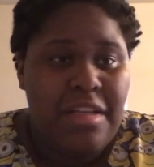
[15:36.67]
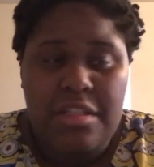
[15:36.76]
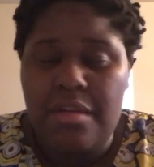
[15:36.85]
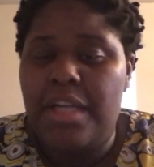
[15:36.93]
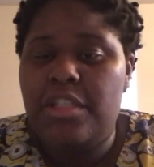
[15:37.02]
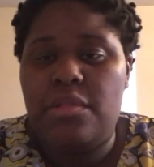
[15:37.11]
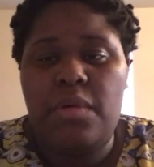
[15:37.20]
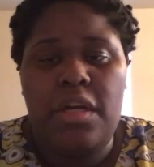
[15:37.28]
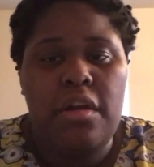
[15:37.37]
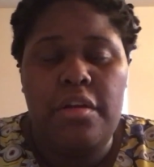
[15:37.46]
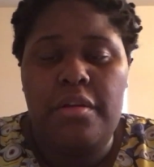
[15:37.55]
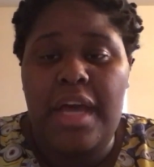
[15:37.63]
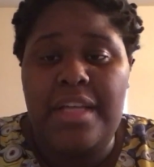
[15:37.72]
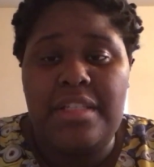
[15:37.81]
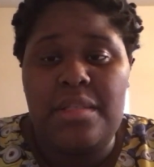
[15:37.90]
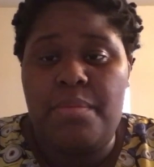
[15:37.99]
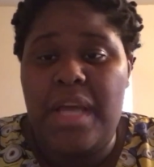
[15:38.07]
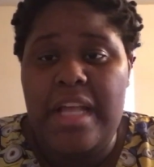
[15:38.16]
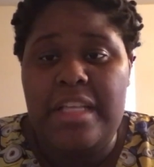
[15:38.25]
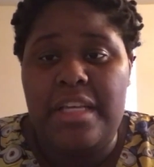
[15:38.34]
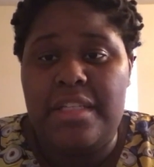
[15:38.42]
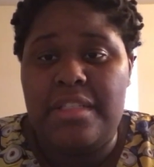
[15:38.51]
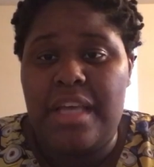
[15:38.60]
So I just want to know you guys'
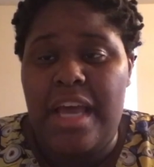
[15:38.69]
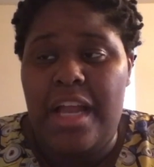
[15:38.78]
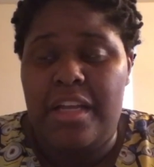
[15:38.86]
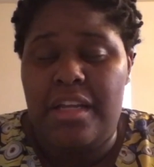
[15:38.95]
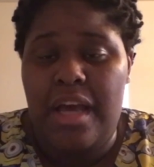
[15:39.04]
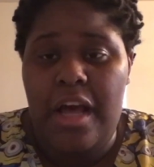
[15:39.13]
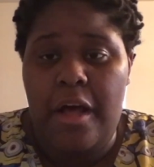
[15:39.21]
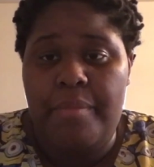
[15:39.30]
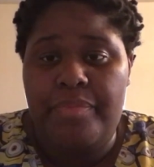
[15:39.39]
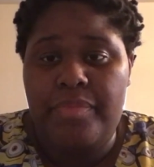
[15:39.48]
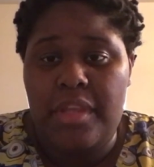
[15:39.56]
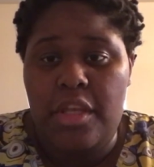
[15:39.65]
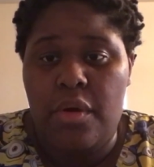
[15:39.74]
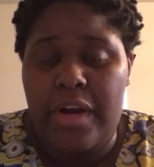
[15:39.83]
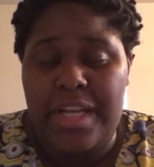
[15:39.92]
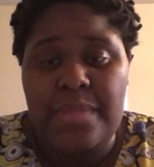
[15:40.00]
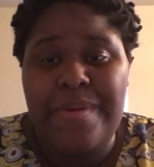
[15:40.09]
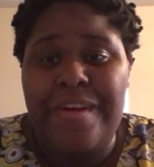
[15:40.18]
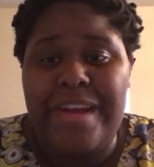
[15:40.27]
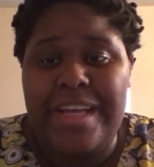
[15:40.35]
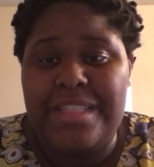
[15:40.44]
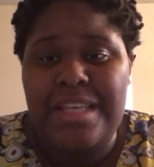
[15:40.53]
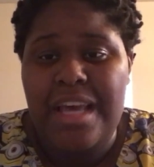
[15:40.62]
opinions and your
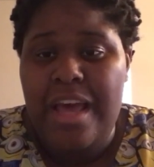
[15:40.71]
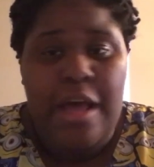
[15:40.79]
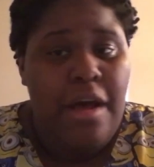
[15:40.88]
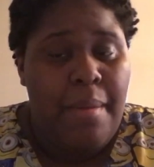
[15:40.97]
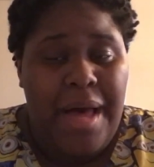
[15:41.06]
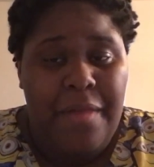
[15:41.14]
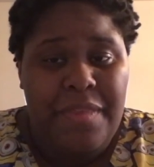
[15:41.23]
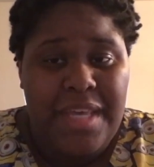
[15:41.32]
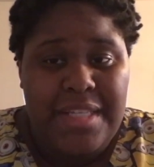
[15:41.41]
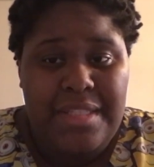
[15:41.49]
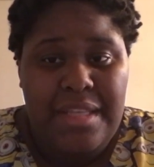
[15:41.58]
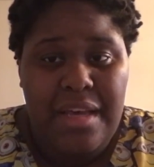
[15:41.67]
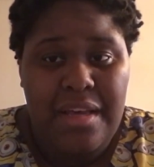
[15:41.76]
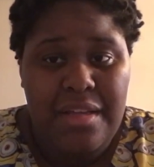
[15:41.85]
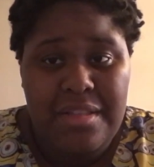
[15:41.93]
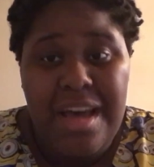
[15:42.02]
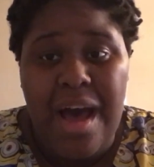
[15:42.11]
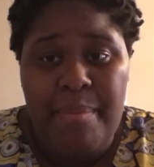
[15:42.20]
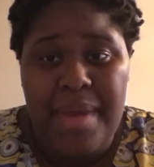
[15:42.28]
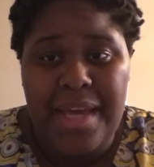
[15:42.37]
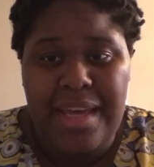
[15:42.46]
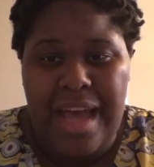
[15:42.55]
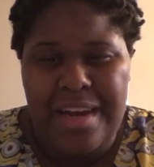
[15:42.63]
experience about this
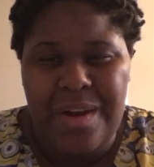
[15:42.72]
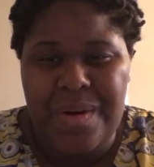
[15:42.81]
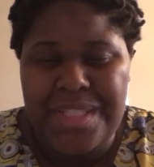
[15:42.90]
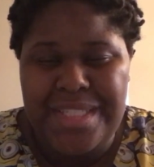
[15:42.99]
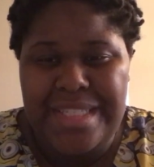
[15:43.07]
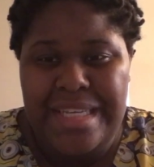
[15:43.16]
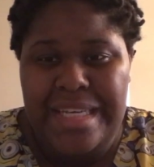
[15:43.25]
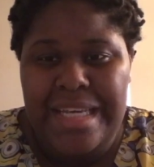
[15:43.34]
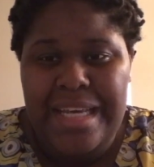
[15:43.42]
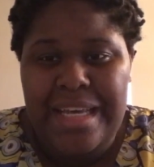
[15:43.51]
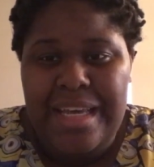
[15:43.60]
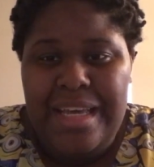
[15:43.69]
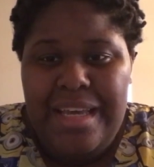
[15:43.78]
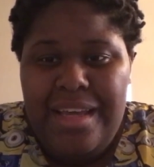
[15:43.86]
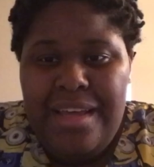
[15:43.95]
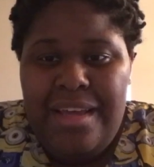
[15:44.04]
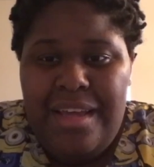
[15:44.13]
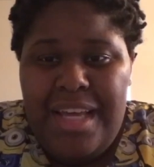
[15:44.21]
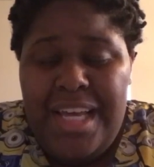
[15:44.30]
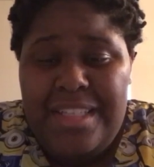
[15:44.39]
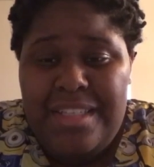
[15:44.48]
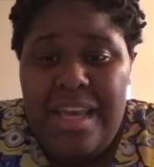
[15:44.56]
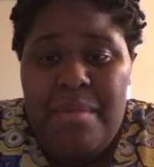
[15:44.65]
topic. I know
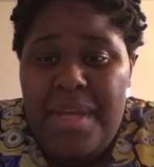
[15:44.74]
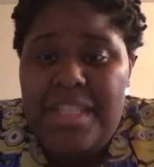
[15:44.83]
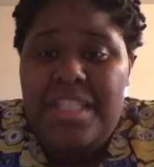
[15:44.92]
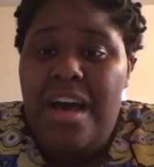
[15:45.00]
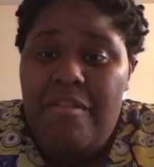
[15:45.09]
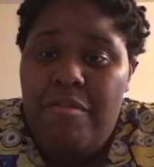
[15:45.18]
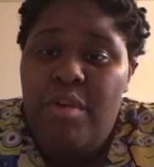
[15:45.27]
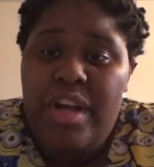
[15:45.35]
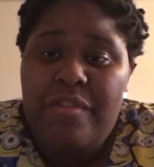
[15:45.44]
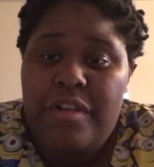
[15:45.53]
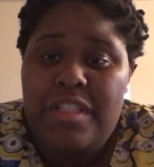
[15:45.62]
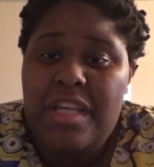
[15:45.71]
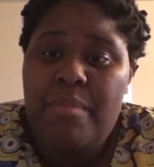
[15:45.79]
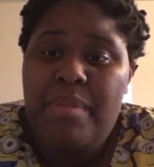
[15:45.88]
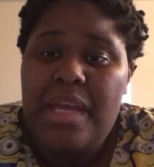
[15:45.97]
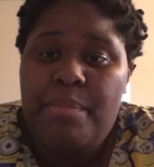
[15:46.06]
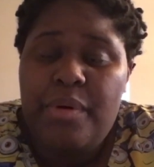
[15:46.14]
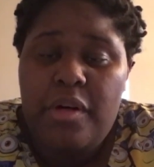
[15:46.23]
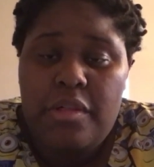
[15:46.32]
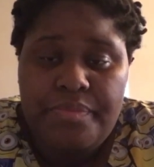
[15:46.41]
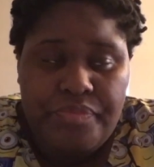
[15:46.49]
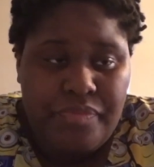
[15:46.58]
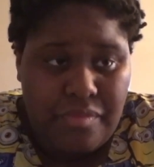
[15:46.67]
it can be a tough one for some
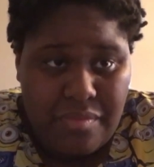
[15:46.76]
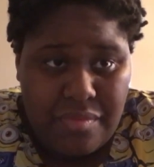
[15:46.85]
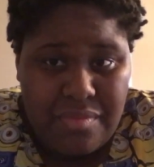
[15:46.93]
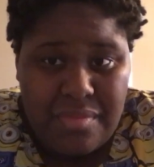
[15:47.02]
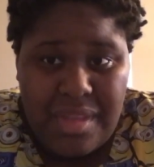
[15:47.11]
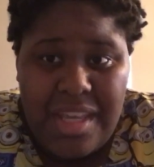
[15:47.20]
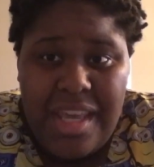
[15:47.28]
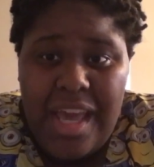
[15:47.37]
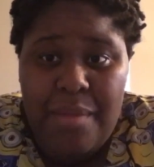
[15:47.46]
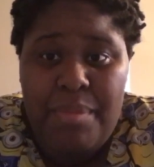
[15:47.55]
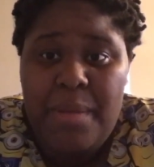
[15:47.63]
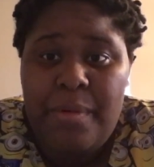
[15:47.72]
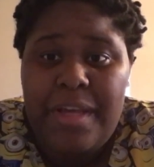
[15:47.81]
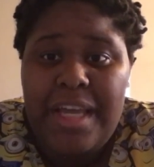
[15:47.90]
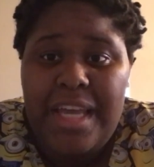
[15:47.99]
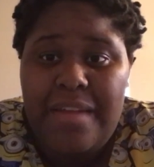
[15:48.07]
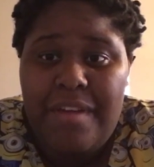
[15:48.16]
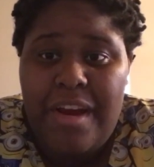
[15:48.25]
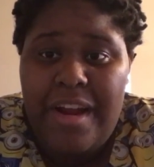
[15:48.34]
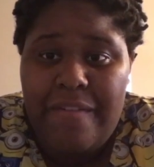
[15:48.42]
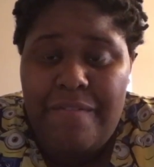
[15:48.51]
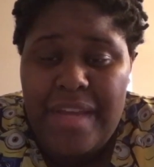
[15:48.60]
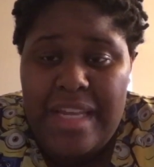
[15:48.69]
people, and people can get very
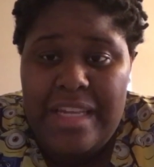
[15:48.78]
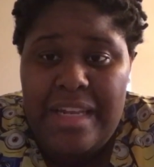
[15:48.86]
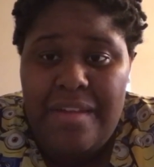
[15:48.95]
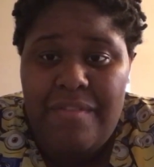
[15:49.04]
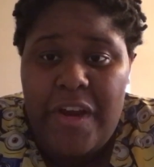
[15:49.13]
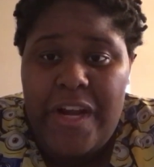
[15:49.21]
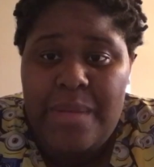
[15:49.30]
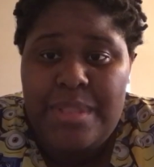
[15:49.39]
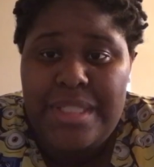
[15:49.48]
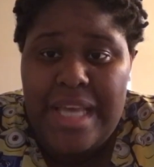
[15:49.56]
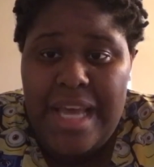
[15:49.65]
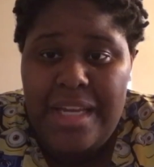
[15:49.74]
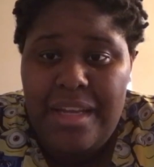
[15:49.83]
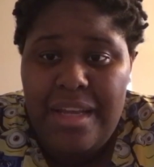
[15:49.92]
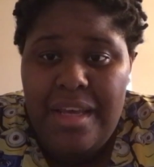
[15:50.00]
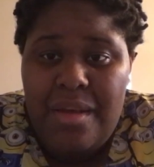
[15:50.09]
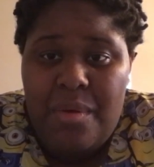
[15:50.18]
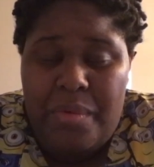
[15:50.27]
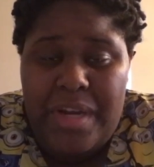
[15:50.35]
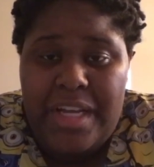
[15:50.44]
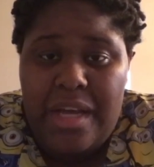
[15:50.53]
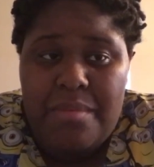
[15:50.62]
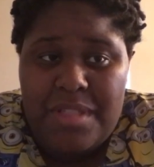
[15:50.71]
offended and very upset when
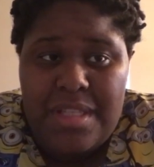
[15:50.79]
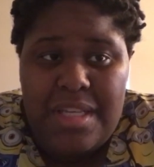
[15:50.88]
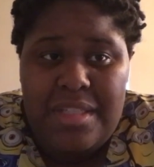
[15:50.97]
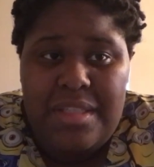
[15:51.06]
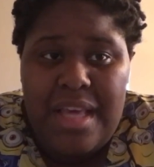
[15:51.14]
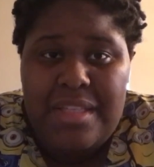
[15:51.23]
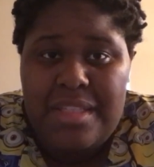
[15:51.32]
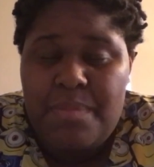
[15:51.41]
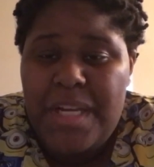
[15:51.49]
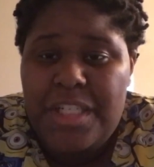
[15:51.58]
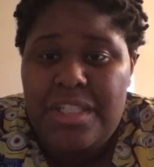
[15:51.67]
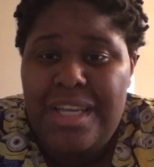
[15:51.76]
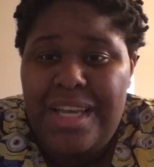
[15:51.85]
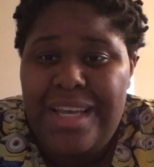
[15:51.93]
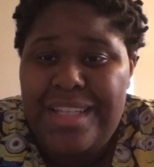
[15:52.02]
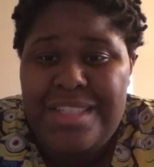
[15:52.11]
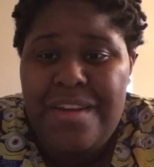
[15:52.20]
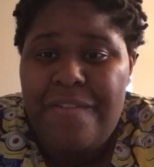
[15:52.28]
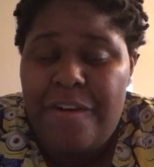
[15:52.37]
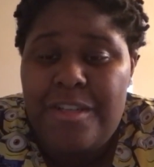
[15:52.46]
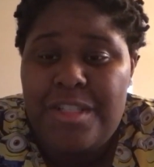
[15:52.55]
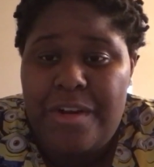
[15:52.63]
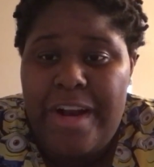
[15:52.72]
it comes to these things, especially it's their
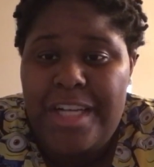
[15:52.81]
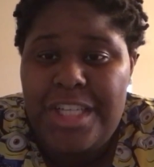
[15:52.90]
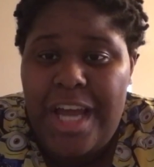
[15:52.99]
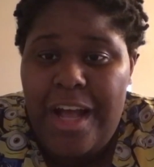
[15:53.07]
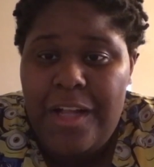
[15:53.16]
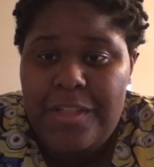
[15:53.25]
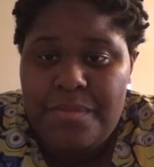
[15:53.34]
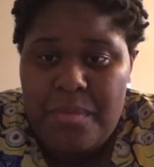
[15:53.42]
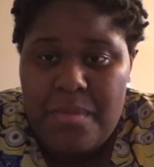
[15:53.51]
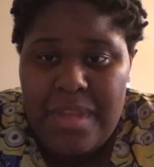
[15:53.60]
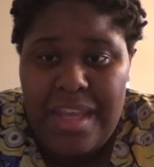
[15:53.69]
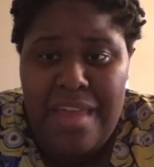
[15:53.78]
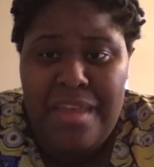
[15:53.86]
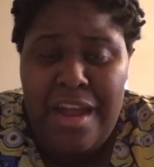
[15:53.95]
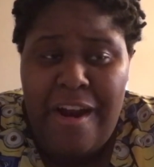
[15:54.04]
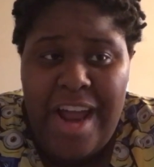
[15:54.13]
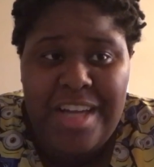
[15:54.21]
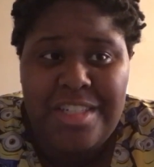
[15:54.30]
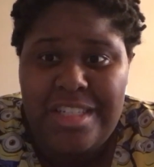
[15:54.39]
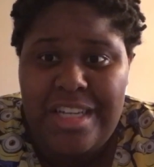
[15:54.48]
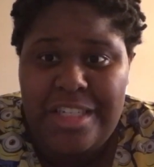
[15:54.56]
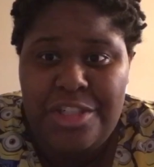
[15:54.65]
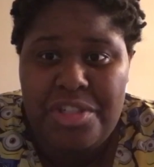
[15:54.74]
first grandchild and they are
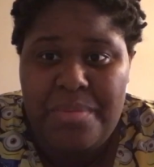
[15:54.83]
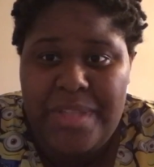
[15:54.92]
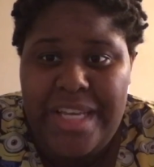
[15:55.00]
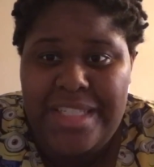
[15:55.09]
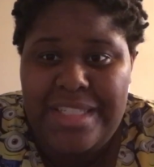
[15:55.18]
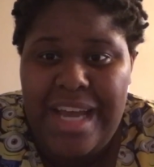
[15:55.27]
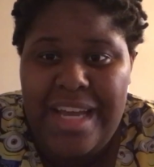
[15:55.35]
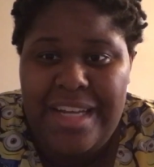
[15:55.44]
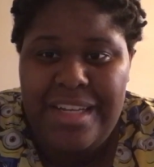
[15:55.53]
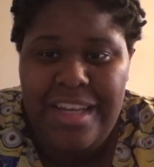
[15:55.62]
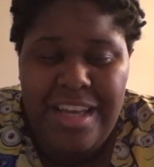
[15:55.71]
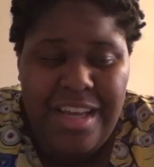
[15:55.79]
actually extremely excited.